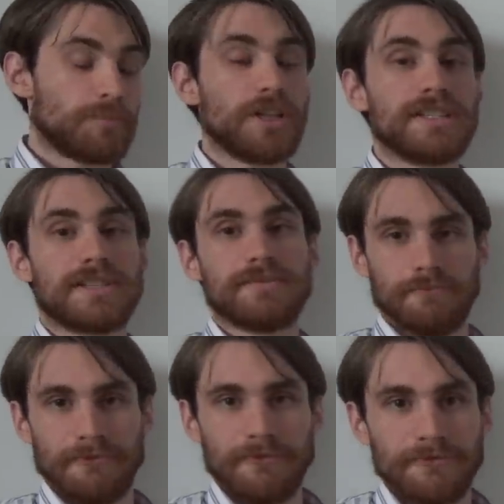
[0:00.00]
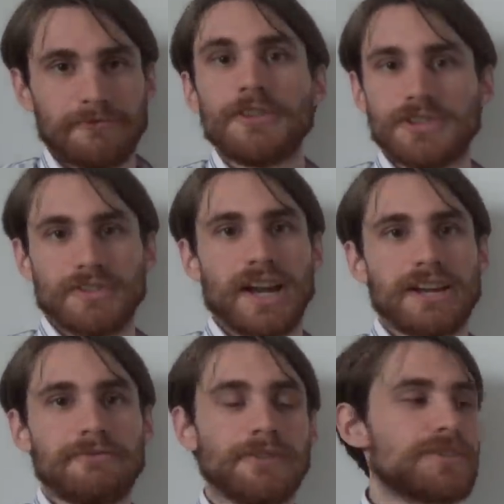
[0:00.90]
Plus First
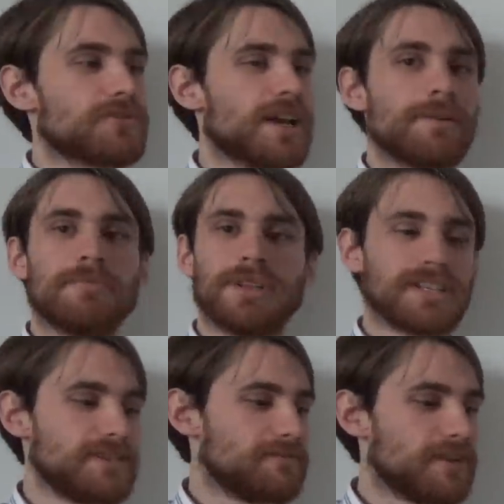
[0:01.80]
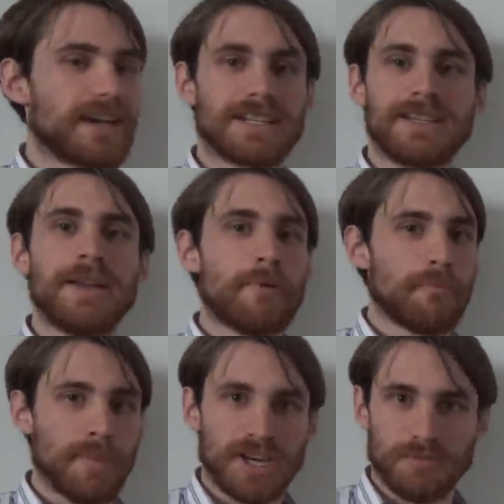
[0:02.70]
Strike. First Strike plus Infect,
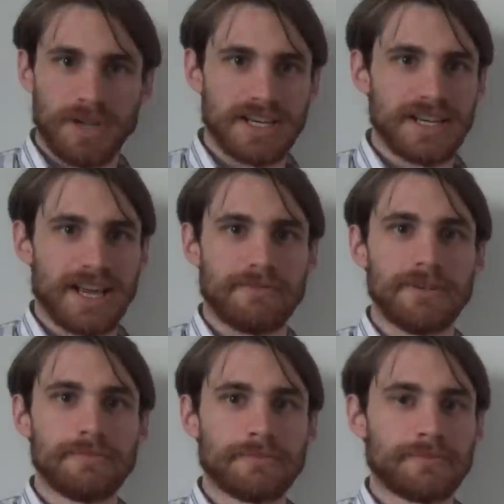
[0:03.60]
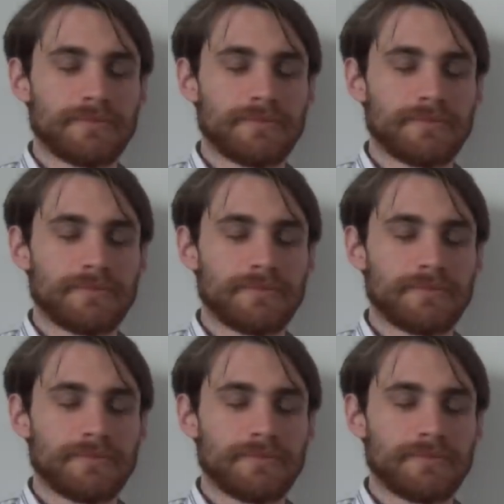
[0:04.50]
match made in heaven.